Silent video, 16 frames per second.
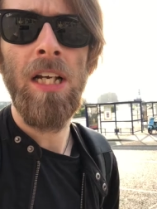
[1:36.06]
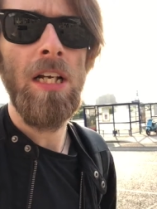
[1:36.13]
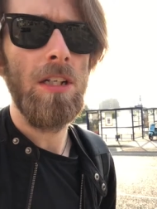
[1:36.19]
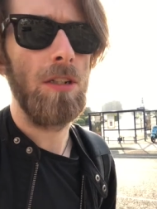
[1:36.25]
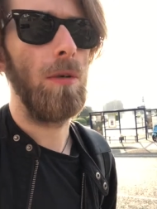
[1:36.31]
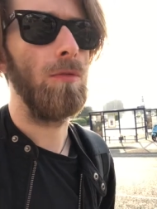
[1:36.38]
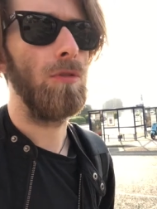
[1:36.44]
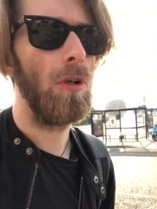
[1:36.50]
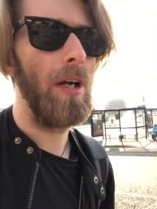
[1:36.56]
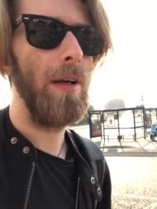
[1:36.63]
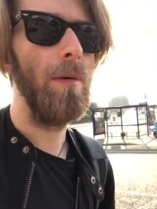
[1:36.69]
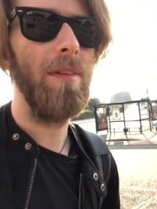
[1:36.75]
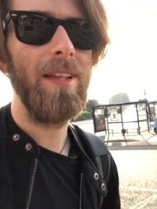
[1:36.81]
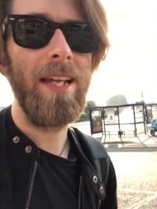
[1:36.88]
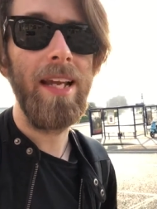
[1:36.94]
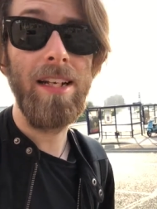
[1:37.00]
So I'm trying it
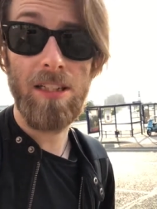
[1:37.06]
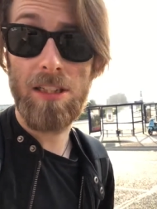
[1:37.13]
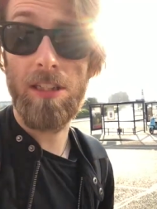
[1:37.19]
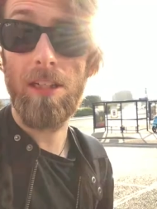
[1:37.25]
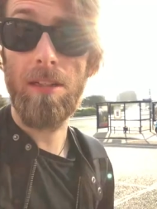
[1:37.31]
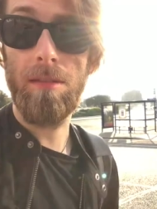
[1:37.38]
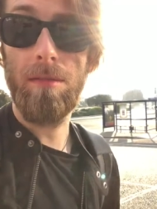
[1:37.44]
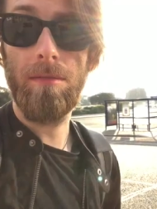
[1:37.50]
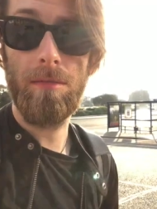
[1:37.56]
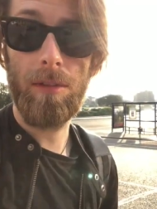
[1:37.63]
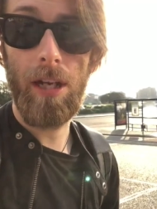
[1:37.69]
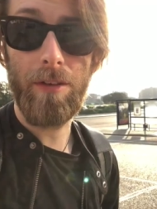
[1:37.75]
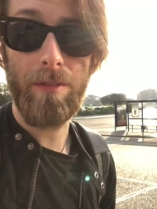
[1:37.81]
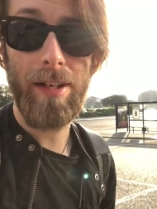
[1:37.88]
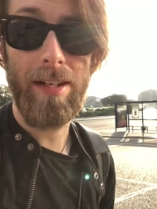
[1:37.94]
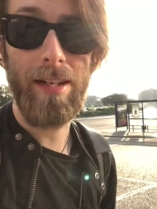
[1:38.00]
with the incident
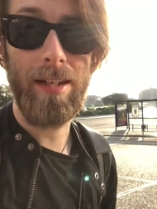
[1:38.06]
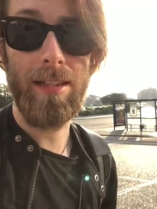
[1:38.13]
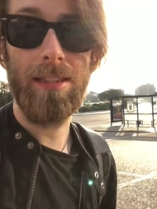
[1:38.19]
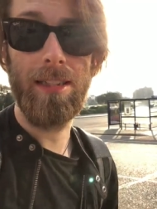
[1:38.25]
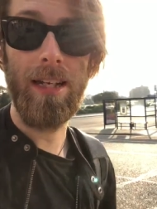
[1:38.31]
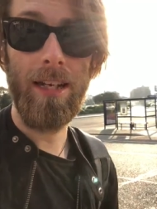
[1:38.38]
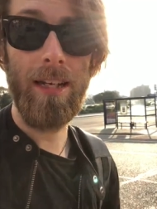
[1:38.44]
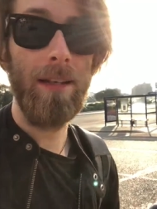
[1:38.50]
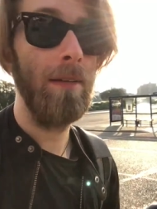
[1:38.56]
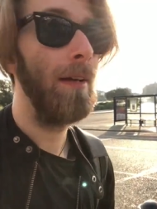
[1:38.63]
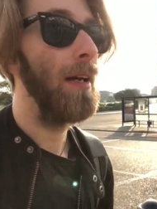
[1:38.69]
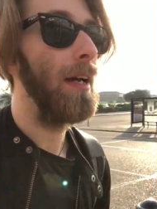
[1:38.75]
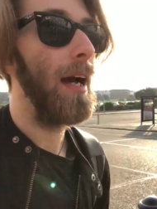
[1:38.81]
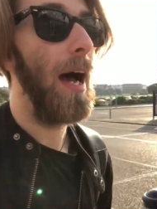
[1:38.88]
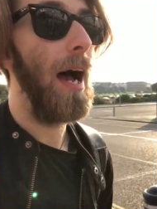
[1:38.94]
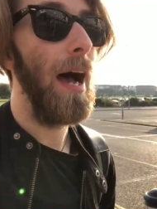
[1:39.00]
light reading today,
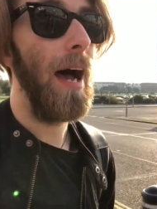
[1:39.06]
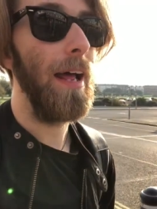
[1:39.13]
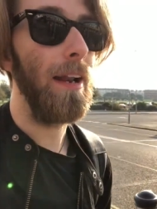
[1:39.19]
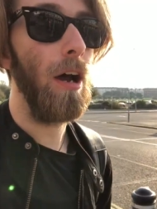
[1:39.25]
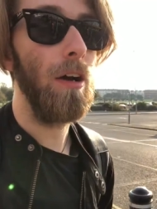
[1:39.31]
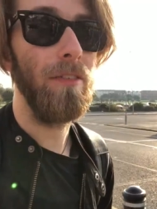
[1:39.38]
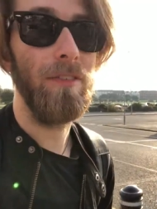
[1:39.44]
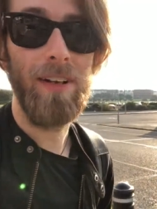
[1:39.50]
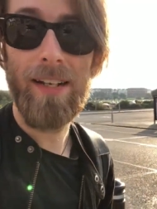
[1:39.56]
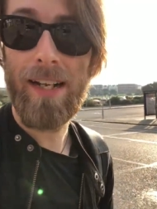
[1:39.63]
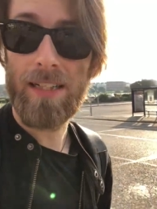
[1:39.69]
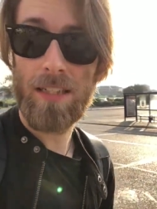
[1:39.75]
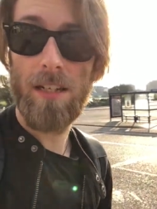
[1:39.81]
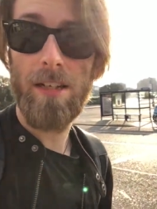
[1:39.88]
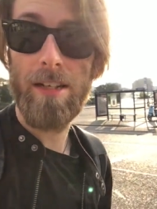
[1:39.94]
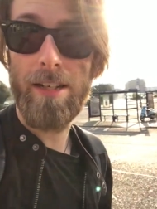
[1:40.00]
and hopefully
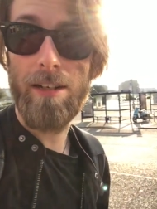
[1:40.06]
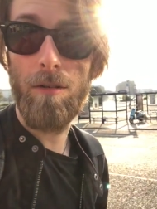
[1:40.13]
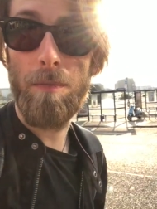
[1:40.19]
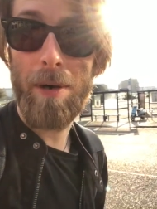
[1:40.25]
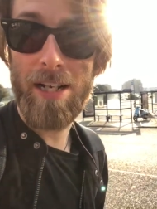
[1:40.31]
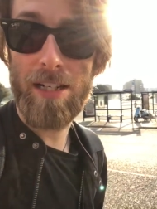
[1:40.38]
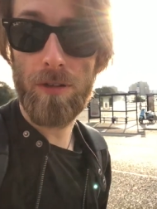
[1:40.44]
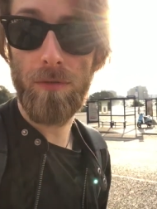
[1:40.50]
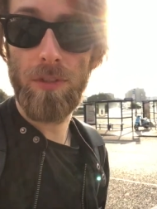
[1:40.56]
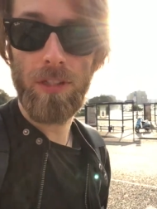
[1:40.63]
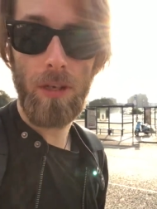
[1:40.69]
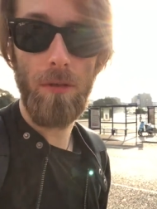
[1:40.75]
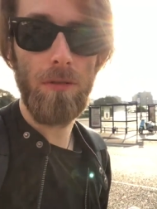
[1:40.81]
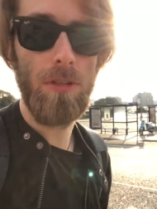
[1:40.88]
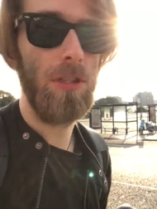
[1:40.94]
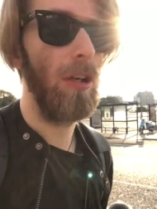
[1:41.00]
that's going to yield better
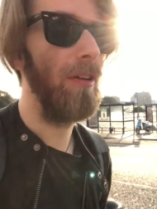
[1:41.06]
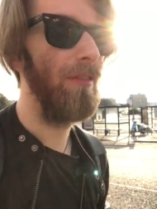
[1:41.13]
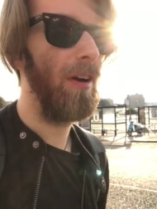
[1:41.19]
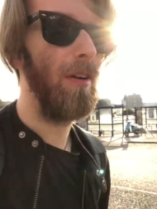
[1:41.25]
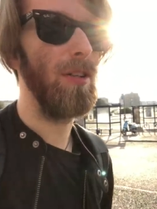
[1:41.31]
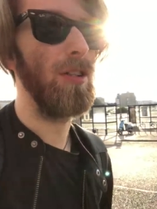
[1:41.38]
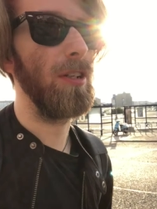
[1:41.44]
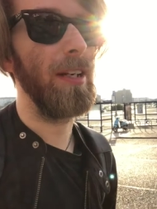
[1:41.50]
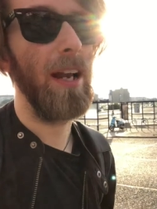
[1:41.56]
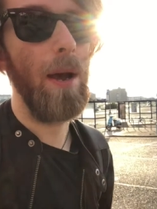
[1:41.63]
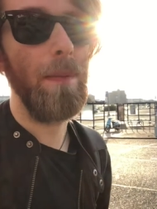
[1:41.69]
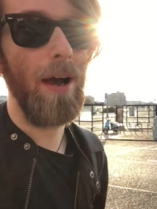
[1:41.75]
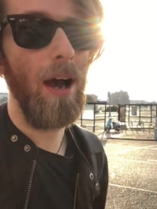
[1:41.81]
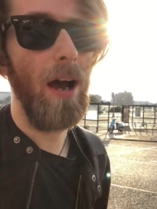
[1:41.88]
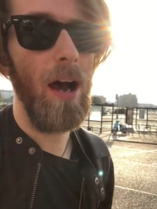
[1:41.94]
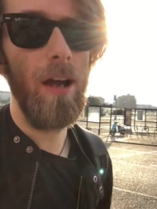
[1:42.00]
results. So far it's looking at
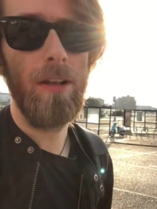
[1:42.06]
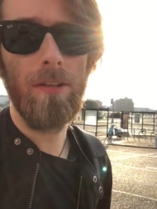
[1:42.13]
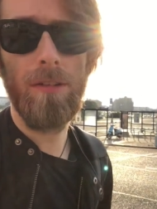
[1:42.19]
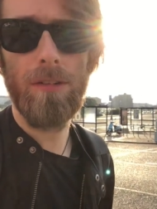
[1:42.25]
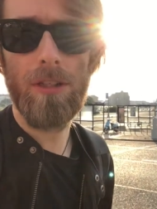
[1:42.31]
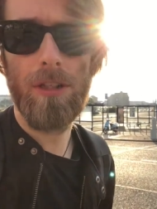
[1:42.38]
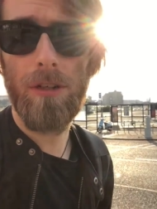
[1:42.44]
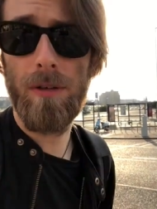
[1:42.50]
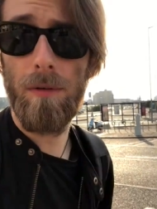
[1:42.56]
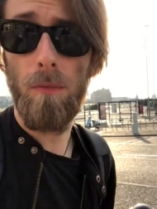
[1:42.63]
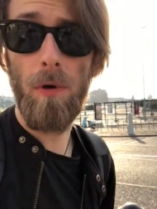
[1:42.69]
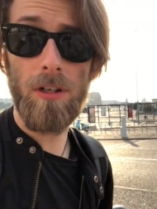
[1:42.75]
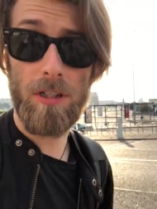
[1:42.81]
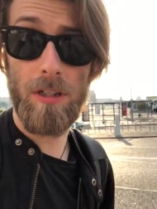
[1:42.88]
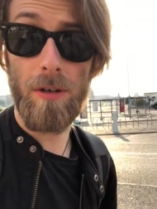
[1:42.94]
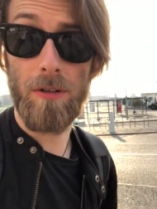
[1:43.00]
about
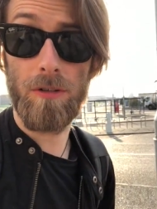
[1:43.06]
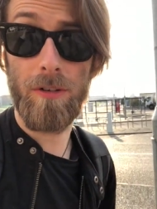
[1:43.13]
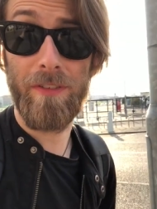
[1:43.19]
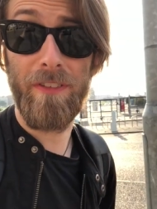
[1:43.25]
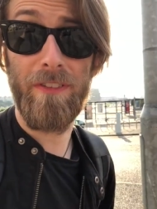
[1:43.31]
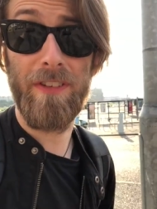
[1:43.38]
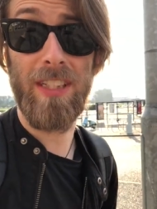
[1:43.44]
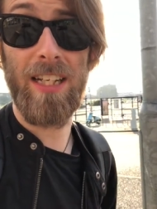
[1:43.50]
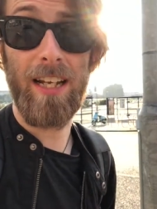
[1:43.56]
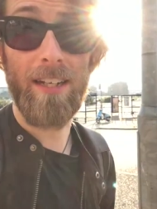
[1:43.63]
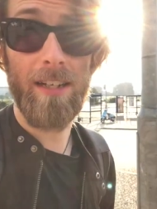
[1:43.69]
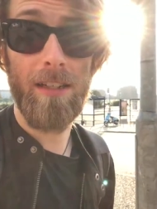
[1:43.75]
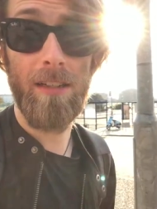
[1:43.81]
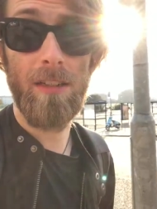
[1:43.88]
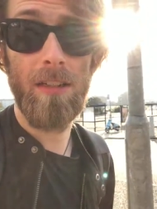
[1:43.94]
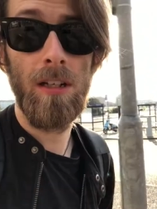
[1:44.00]
one two hundredth of a
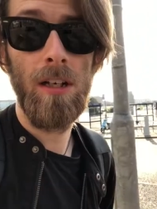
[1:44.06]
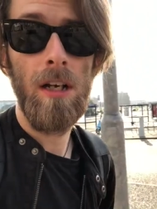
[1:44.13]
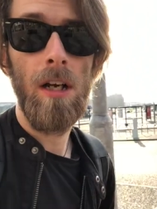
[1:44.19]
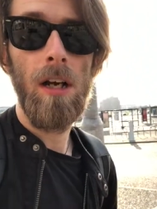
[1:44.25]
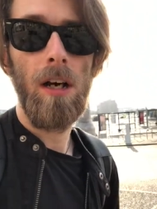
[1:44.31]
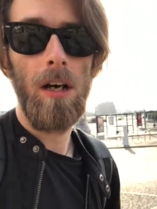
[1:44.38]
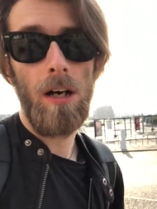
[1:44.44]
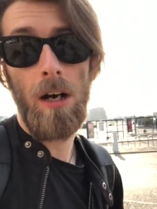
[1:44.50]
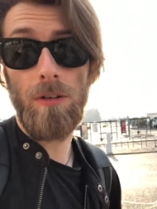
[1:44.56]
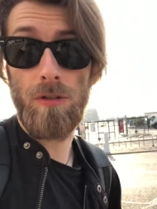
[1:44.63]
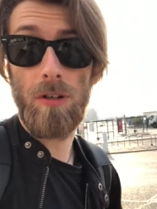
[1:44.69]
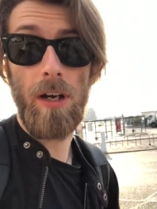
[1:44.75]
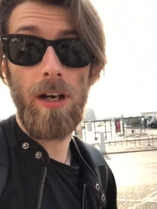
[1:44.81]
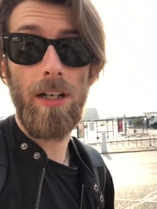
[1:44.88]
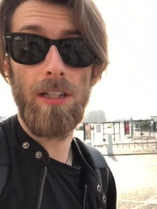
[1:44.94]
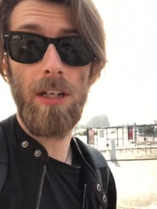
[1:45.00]
second, one hundred
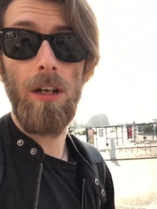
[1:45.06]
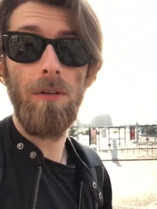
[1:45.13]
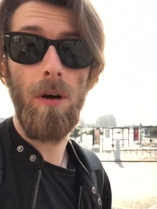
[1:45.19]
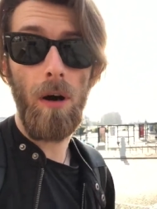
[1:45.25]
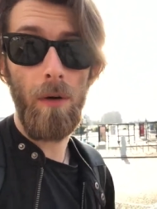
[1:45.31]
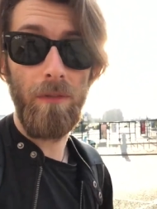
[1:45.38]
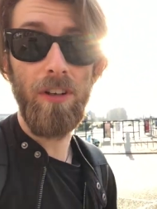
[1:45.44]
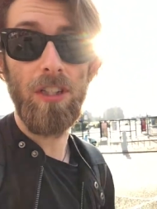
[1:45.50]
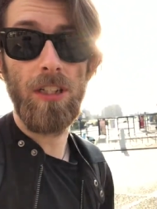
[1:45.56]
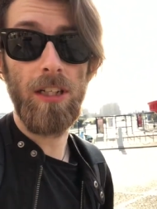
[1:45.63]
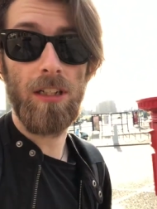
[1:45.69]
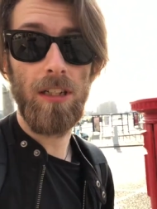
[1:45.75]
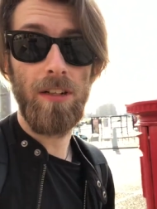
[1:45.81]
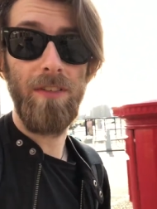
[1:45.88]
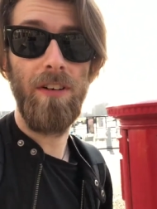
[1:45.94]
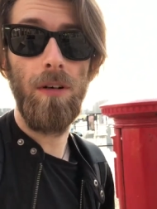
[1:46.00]
I S O, obviously
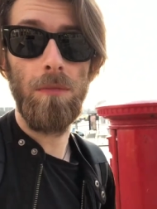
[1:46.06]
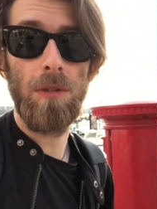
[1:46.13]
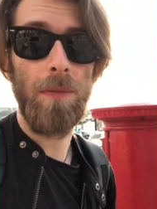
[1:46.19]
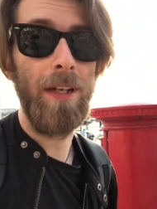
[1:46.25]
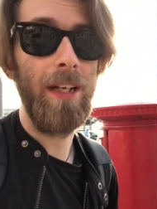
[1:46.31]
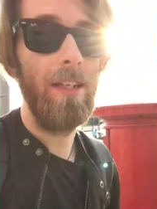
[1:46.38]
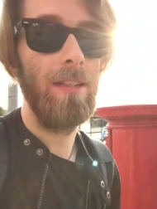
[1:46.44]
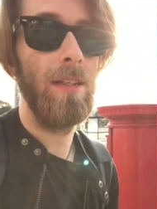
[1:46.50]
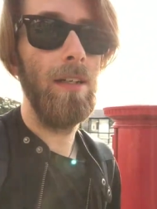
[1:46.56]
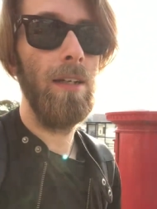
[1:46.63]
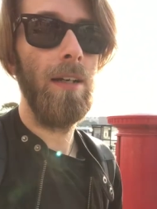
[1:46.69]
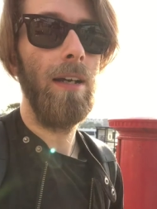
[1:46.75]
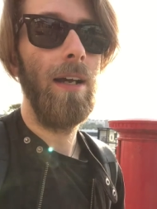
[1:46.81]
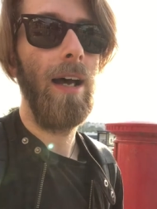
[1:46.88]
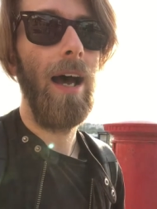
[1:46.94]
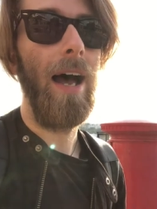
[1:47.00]
because of the film speed,
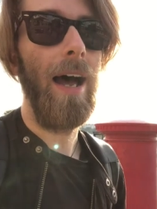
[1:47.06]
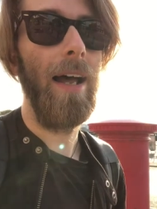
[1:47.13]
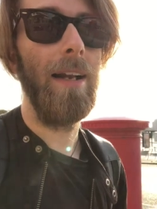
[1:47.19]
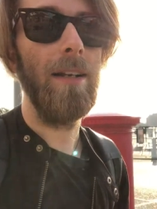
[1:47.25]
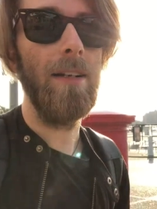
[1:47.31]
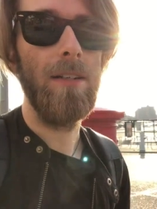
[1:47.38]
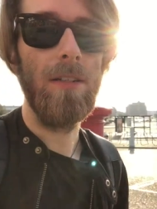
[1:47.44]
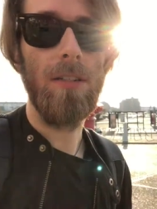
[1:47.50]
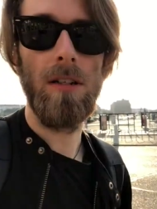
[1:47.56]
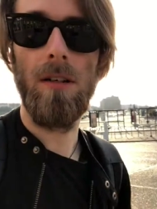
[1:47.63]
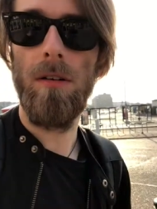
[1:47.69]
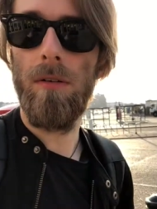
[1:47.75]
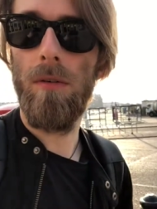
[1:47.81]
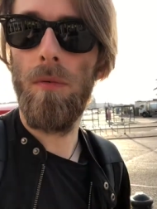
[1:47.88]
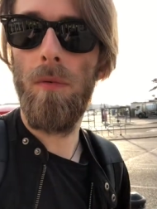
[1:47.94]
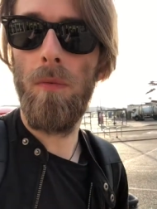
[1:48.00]
and
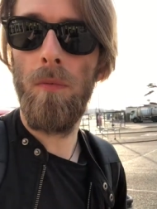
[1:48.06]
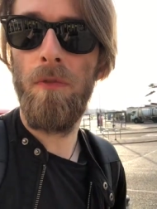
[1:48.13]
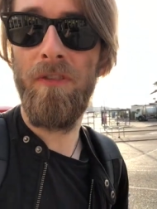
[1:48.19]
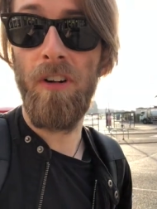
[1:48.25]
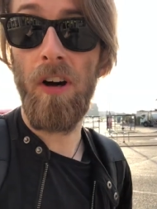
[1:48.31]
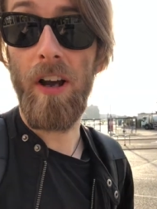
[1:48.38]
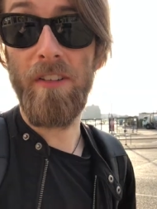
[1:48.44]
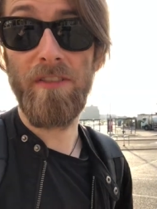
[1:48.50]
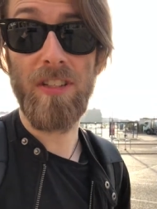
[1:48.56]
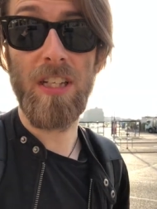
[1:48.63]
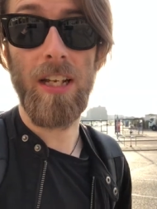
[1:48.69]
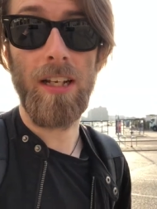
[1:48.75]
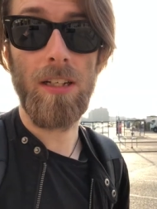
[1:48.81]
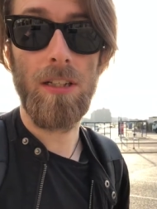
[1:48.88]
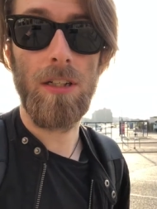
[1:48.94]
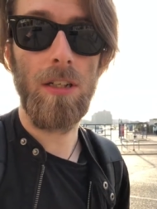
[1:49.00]
five
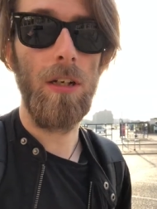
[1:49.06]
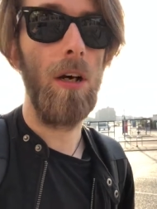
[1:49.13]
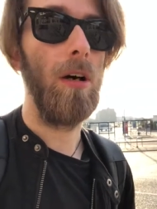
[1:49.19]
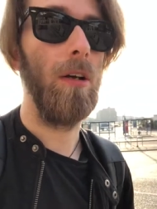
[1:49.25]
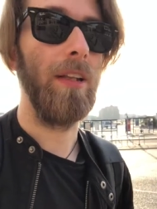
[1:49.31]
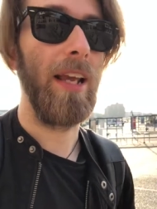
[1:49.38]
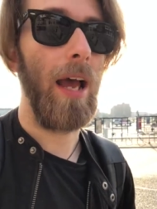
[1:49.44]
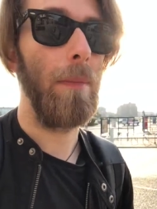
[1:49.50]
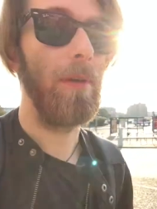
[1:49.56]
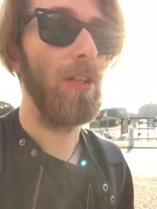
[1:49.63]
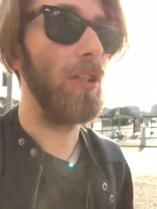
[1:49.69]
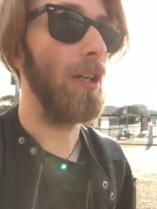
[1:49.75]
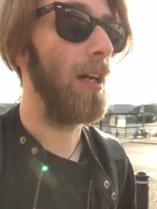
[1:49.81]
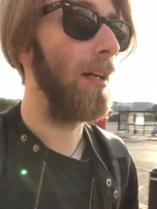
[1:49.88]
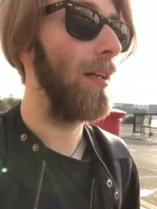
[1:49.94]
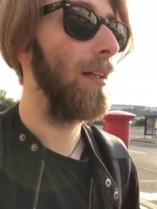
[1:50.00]
six on the aperture.